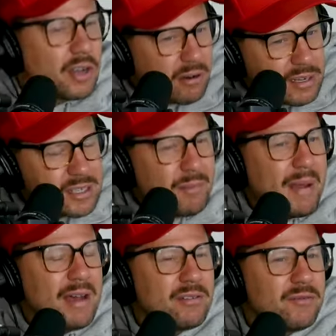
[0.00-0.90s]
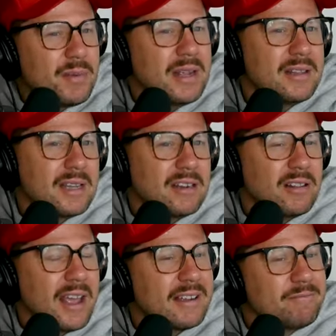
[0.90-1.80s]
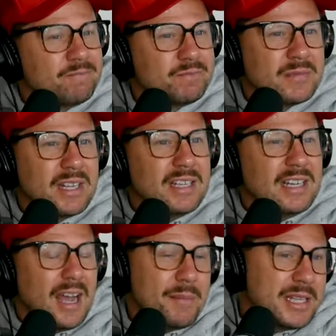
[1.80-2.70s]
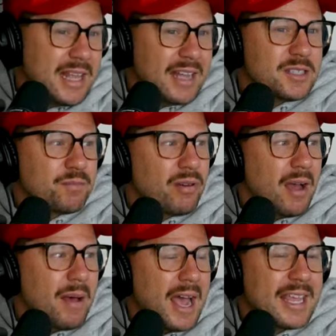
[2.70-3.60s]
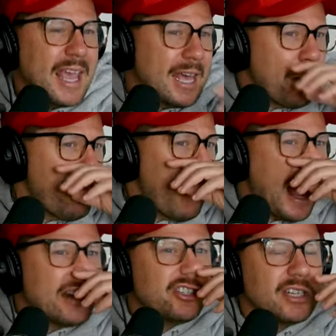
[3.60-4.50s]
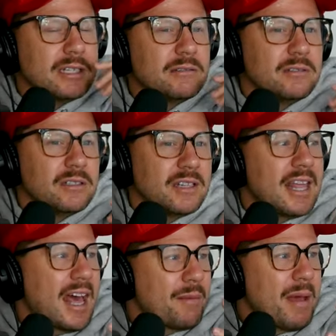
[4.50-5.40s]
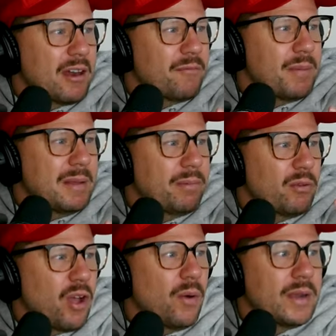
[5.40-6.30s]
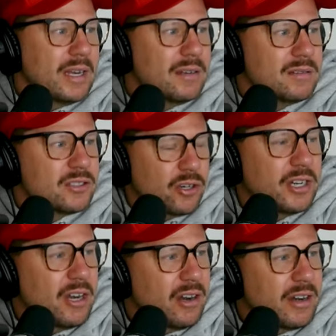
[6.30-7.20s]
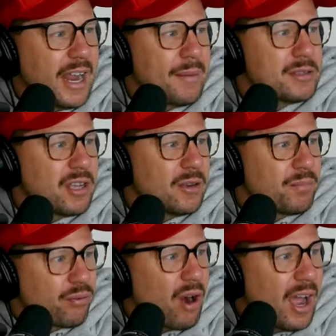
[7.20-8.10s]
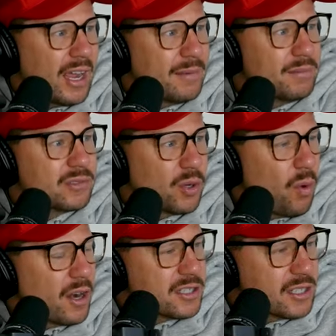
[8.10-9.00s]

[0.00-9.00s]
there is amount of me that you're like, I mean, that's prob, I can't imagine that amount of people going and turning on Amazon Prime to watch